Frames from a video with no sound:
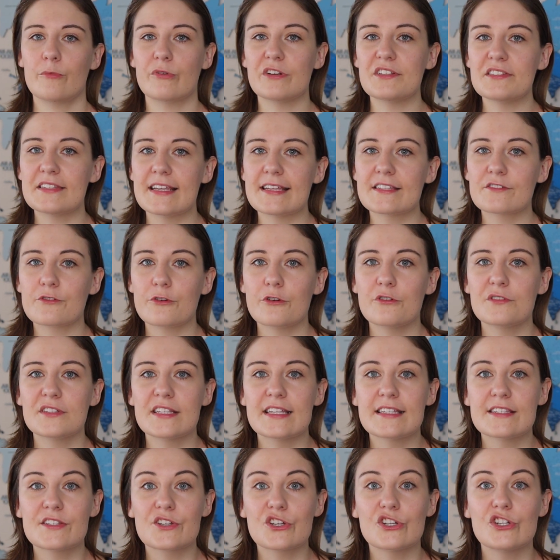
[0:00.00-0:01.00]
Princess
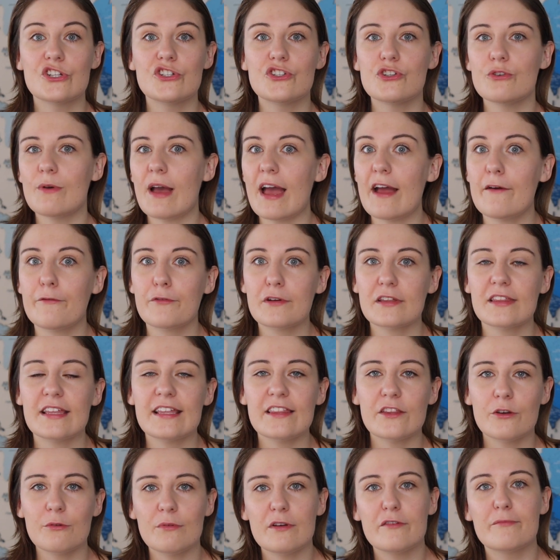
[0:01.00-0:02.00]
Cruises are going to do
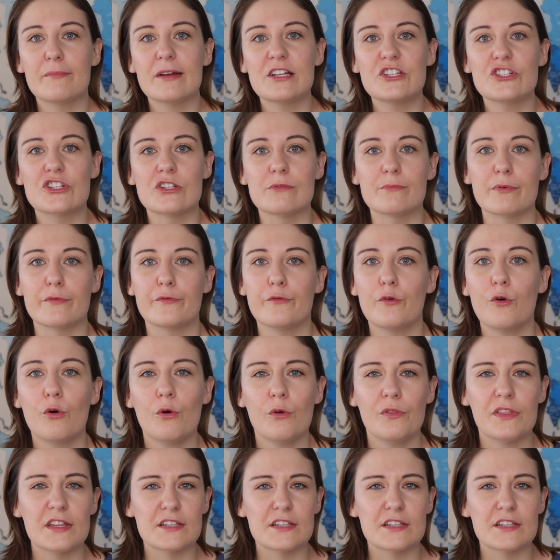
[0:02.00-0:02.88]
everything that we've mentioned before.